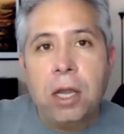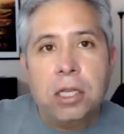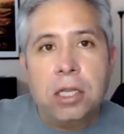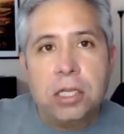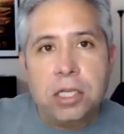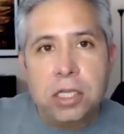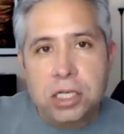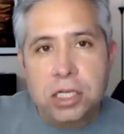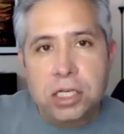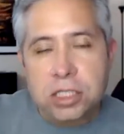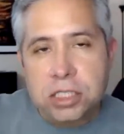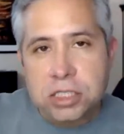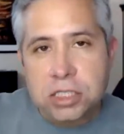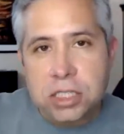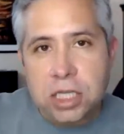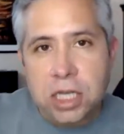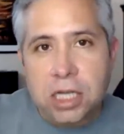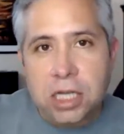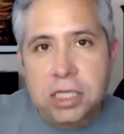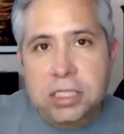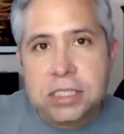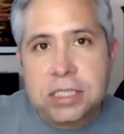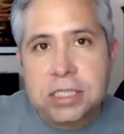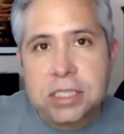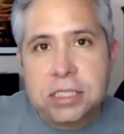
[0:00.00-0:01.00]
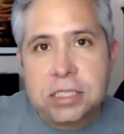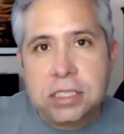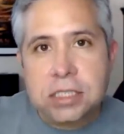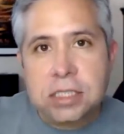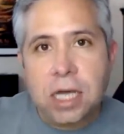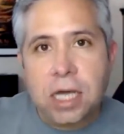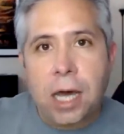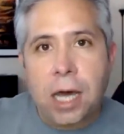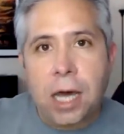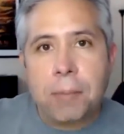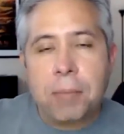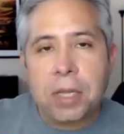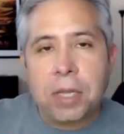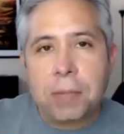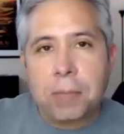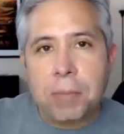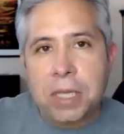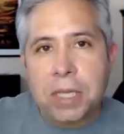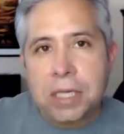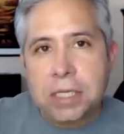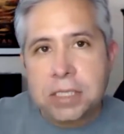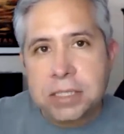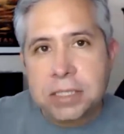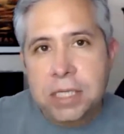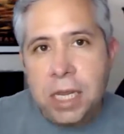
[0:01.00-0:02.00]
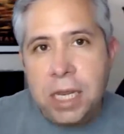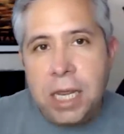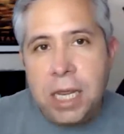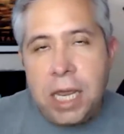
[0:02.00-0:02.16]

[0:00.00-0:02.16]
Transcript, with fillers: to discuss this topic because